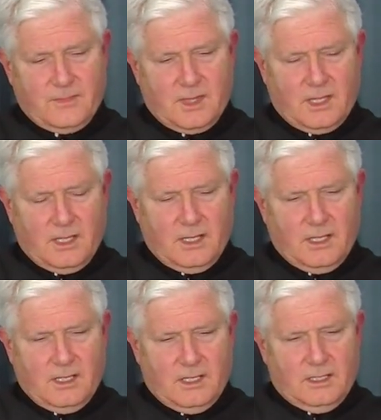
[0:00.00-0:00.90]

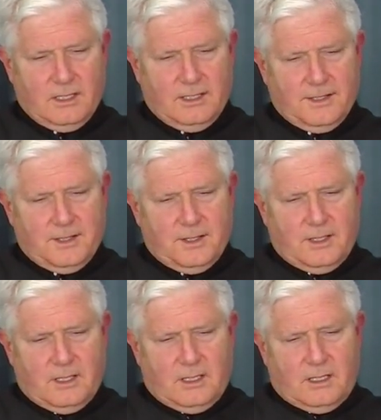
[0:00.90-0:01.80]

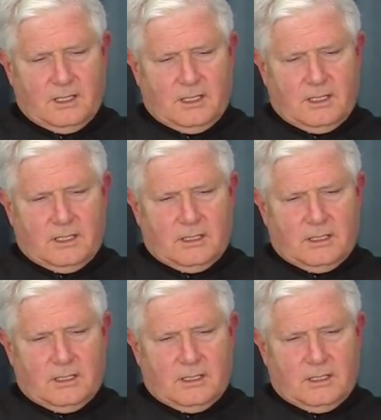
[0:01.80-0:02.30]
No one is speaking in this clip.